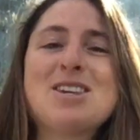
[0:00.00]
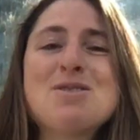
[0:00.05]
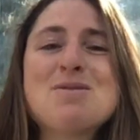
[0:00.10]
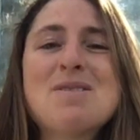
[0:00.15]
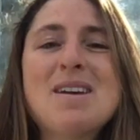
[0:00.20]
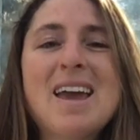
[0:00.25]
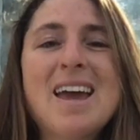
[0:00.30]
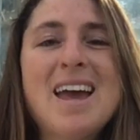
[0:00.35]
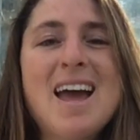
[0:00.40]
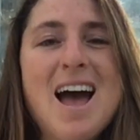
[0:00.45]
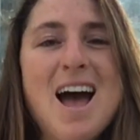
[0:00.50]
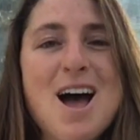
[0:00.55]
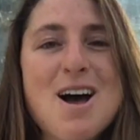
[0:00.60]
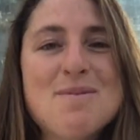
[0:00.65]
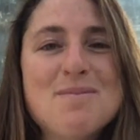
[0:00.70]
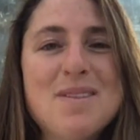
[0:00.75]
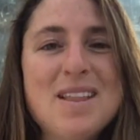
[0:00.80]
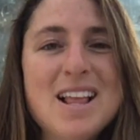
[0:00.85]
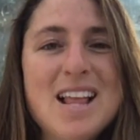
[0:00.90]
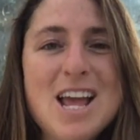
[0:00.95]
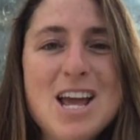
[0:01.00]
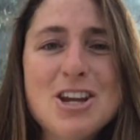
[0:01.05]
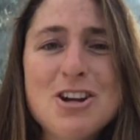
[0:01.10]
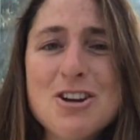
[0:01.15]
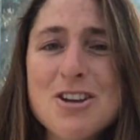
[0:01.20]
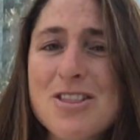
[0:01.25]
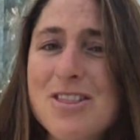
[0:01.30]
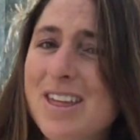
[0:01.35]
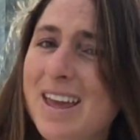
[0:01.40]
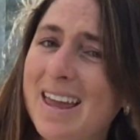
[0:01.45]
You get
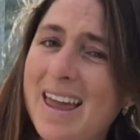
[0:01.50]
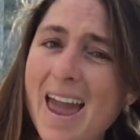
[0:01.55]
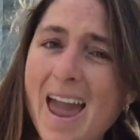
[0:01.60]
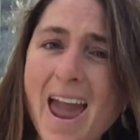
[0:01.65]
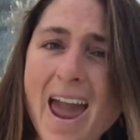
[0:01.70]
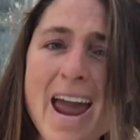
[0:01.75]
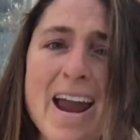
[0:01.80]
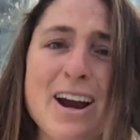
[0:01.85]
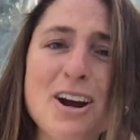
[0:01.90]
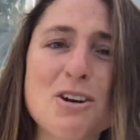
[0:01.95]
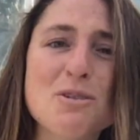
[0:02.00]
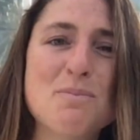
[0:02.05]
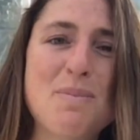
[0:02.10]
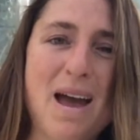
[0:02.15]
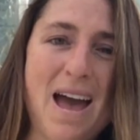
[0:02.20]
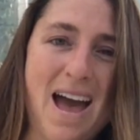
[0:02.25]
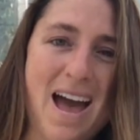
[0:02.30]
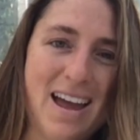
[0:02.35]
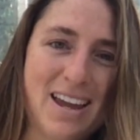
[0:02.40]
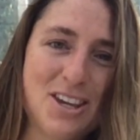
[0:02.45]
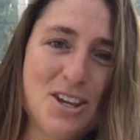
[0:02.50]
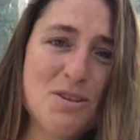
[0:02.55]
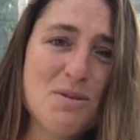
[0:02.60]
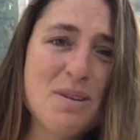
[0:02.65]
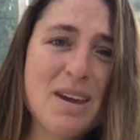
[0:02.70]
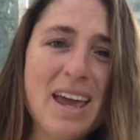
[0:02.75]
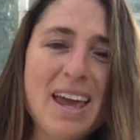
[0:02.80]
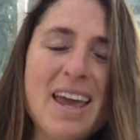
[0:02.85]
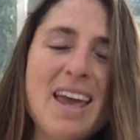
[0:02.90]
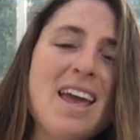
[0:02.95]
your thick hair back. You
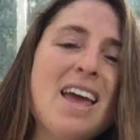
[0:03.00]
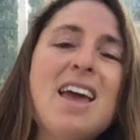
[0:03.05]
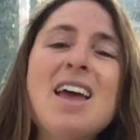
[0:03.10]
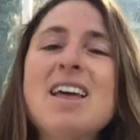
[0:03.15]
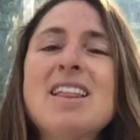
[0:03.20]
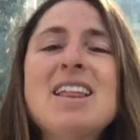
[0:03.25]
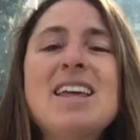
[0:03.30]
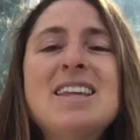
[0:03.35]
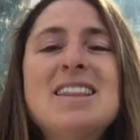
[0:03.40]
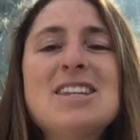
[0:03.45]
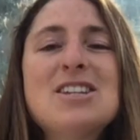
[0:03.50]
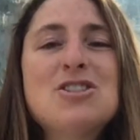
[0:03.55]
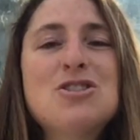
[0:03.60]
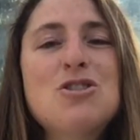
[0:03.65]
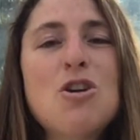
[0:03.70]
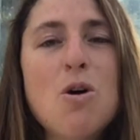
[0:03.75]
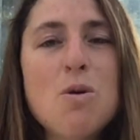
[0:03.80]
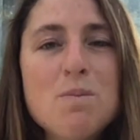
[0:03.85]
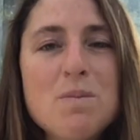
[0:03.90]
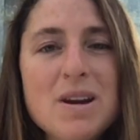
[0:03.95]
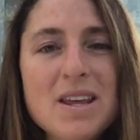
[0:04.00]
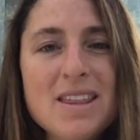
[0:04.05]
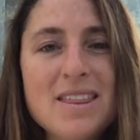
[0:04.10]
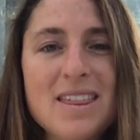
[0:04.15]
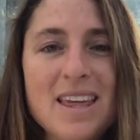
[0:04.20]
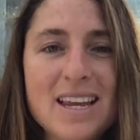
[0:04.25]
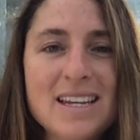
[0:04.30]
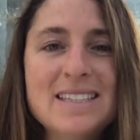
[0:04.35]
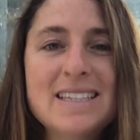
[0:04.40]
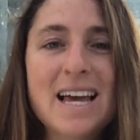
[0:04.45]
get, like, there's so many
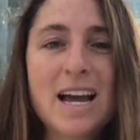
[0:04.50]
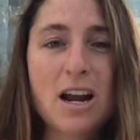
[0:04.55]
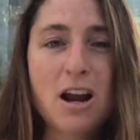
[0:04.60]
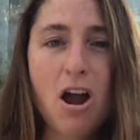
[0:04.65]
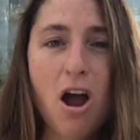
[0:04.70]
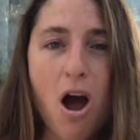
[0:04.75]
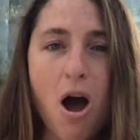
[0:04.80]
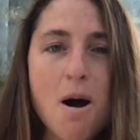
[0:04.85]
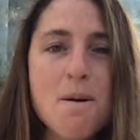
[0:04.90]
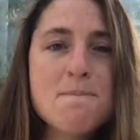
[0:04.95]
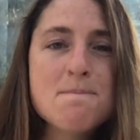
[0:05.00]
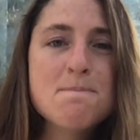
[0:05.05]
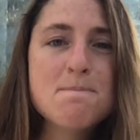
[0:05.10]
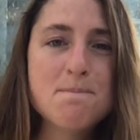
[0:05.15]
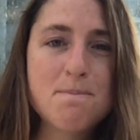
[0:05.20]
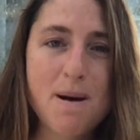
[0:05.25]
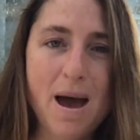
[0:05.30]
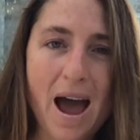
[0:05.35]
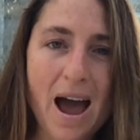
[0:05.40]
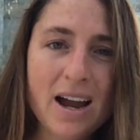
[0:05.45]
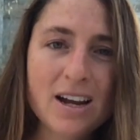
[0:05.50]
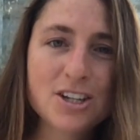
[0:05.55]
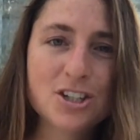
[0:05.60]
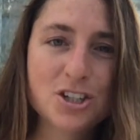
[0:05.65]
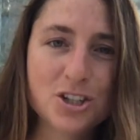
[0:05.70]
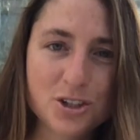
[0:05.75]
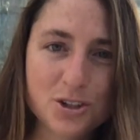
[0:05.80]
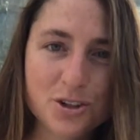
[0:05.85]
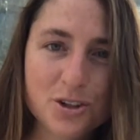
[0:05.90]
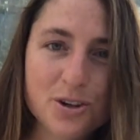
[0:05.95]
things that come back
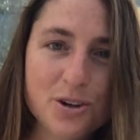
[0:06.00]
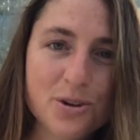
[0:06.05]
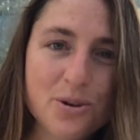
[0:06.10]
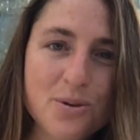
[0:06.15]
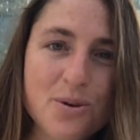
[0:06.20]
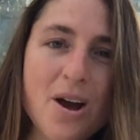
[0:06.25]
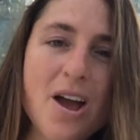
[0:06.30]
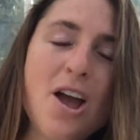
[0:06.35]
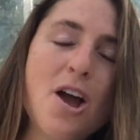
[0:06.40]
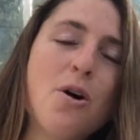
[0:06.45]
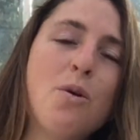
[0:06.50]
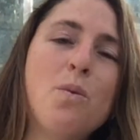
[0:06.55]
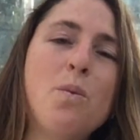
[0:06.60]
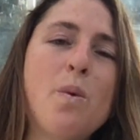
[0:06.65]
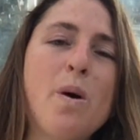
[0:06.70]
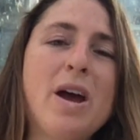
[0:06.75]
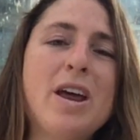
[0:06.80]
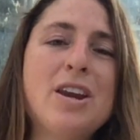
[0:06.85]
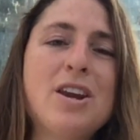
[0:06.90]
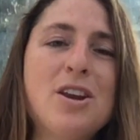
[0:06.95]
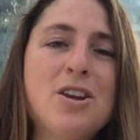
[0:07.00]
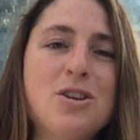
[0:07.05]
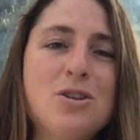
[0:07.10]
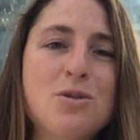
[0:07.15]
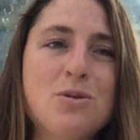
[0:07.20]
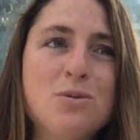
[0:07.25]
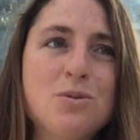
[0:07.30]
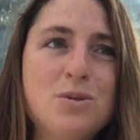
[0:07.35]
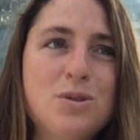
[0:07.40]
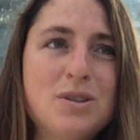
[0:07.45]
to you when
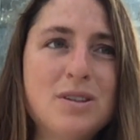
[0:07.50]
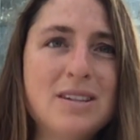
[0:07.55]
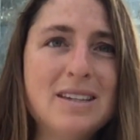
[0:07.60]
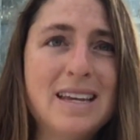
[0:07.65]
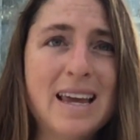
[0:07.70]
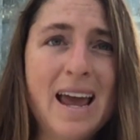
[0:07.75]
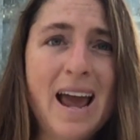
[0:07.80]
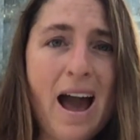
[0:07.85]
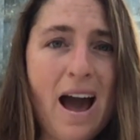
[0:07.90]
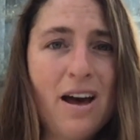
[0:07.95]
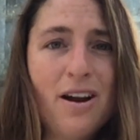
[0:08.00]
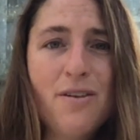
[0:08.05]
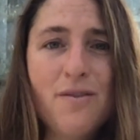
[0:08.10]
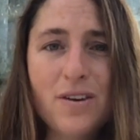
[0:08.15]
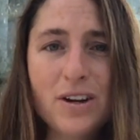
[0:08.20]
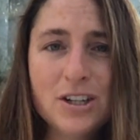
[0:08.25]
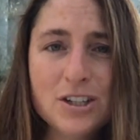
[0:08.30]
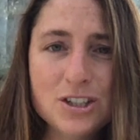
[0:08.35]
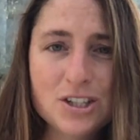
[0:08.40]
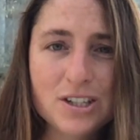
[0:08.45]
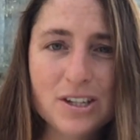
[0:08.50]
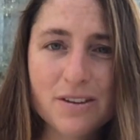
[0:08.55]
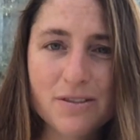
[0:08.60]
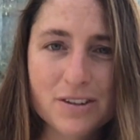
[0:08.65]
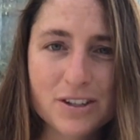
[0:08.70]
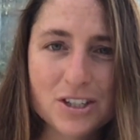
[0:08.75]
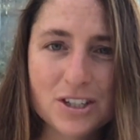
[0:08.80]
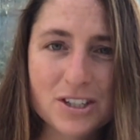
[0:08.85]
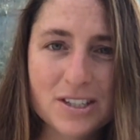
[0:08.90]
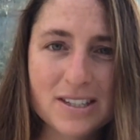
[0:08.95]
you get out of energy
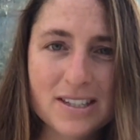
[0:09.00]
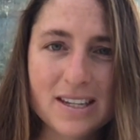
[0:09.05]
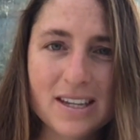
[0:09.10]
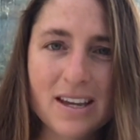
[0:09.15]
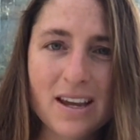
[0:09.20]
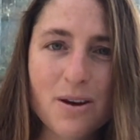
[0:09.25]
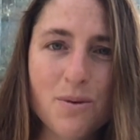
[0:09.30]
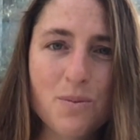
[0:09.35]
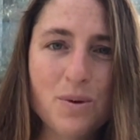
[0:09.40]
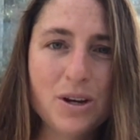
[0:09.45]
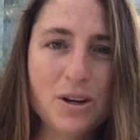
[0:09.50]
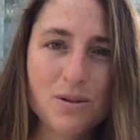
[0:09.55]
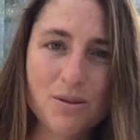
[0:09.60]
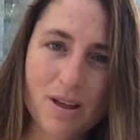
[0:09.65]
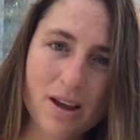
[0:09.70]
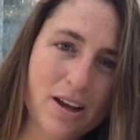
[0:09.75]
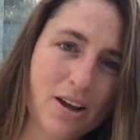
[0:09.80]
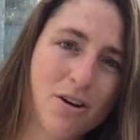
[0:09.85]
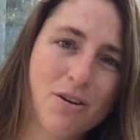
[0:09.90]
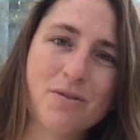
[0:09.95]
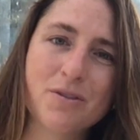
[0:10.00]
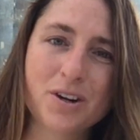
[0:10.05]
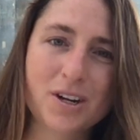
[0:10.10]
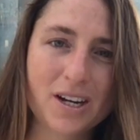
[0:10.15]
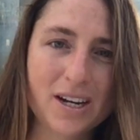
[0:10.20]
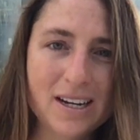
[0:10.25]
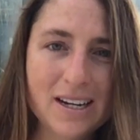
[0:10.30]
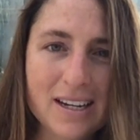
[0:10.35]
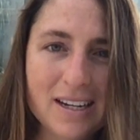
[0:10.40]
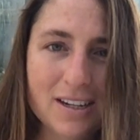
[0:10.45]
deficiency and when you let go of your
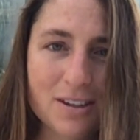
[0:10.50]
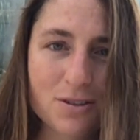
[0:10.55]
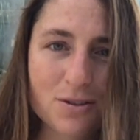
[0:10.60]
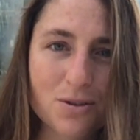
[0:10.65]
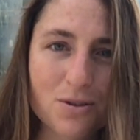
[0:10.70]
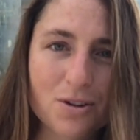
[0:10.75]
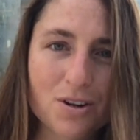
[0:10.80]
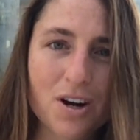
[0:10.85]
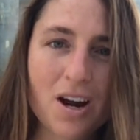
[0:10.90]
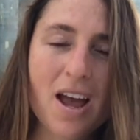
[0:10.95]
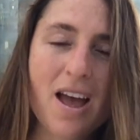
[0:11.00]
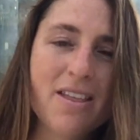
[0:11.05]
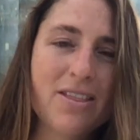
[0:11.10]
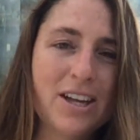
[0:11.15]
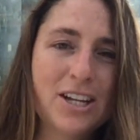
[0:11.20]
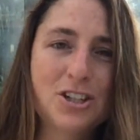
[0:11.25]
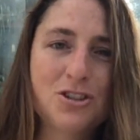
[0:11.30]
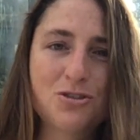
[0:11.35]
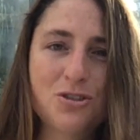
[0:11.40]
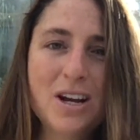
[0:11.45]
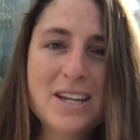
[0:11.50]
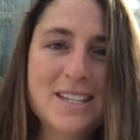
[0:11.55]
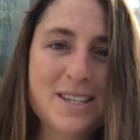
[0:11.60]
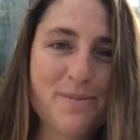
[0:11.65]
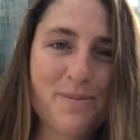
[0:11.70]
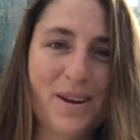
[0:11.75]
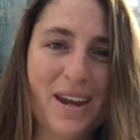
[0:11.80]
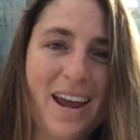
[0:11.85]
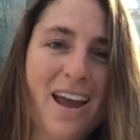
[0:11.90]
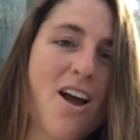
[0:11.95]
eating disorder, that,
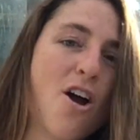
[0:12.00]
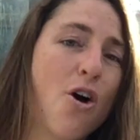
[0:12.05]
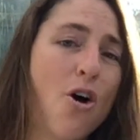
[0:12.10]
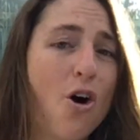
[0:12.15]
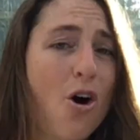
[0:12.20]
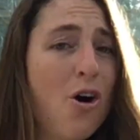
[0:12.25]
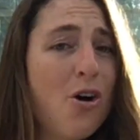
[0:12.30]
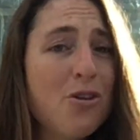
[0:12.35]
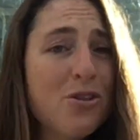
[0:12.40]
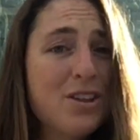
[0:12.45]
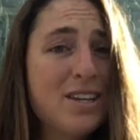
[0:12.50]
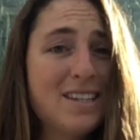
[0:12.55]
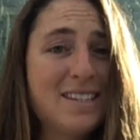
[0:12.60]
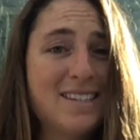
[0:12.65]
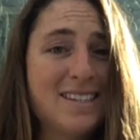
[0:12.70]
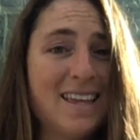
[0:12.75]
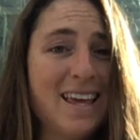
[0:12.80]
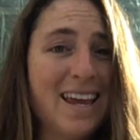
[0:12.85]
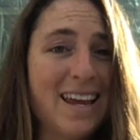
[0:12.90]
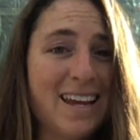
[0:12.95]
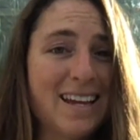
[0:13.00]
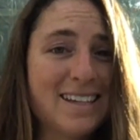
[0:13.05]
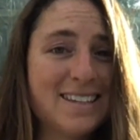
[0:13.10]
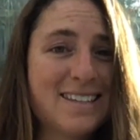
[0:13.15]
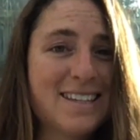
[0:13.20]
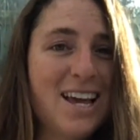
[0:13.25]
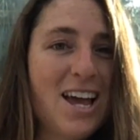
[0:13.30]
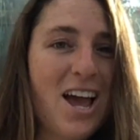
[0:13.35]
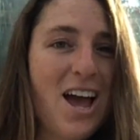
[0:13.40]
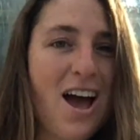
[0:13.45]
trust me, all these
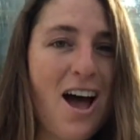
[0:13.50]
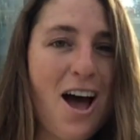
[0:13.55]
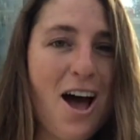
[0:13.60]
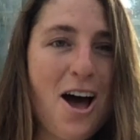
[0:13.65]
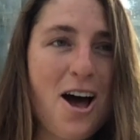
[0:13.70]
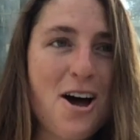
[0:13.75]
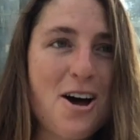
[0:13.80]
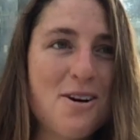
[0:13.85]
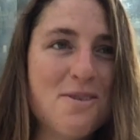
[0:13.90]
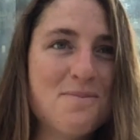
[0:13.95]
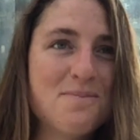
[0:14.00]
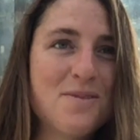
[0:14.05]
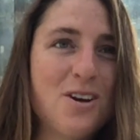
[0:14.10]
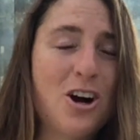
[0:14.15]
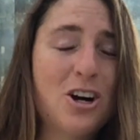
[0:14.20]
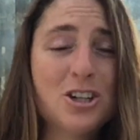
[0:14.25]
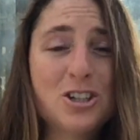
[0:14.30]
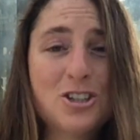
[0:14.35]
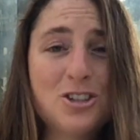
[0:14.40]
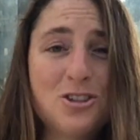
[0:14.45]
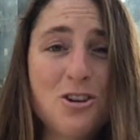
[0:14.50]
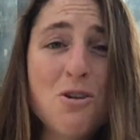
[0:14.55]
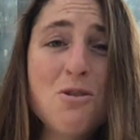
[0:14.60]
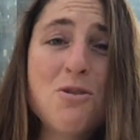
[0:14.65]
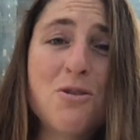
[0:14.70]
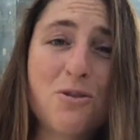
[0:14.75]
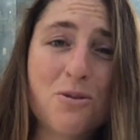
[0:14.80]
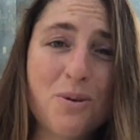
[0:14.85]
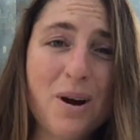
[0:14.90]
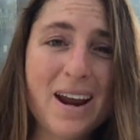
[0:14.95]
things are
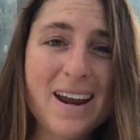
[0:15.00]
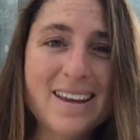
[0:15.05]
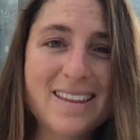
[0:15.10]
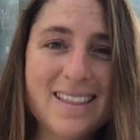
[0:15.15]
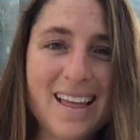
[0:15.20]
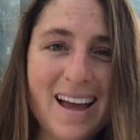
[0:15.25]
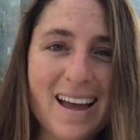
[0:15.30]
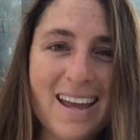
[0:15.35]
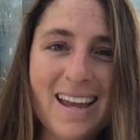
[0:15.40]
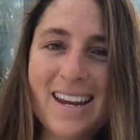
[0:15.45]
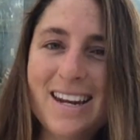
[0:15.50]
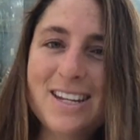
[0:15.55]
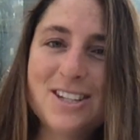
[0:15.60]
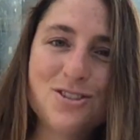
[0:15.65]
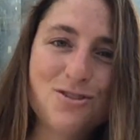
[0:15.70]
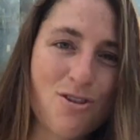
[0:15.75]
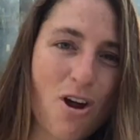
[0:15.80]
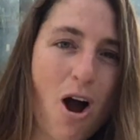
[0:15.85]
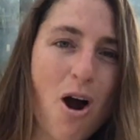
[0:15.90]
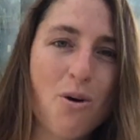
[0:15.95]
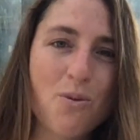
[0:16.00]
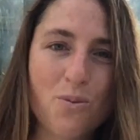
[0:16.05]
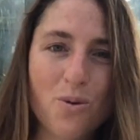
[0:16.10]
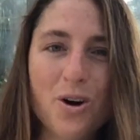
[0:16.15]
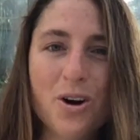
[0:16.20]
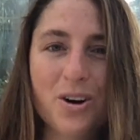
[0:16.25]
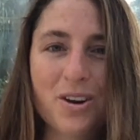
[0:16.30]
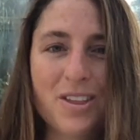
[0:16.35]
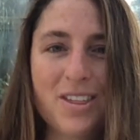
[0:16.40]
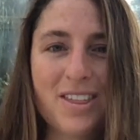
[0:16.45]
so great that it is not
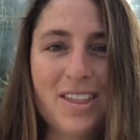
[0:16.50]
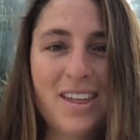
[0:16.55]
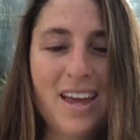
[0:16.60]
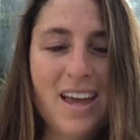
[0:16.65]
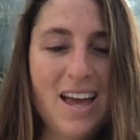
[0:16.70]
worth